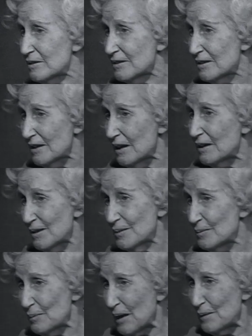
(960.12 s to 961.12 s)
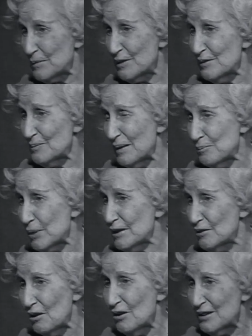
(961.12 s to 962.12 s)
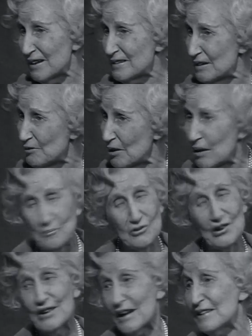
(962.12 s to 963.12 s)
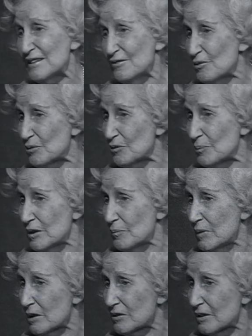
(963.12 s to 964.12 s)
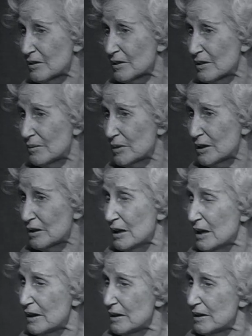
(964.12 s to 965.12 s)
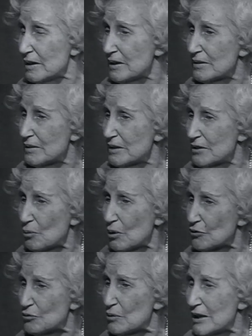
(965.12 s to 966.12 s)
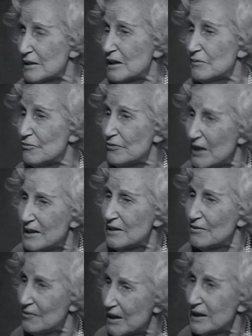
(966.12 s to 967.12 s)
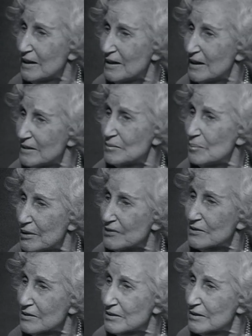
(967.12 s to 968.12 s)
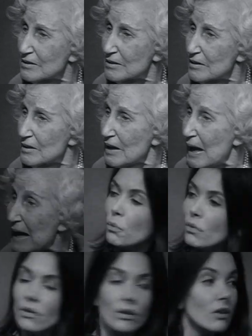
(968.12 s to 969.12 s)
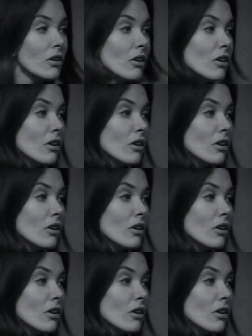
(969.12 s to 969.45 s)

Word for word: been I mean, I pray God, I never, I'm sure I never would have been militant. I mean, it, it was really very, very unpleasant. Now, and they were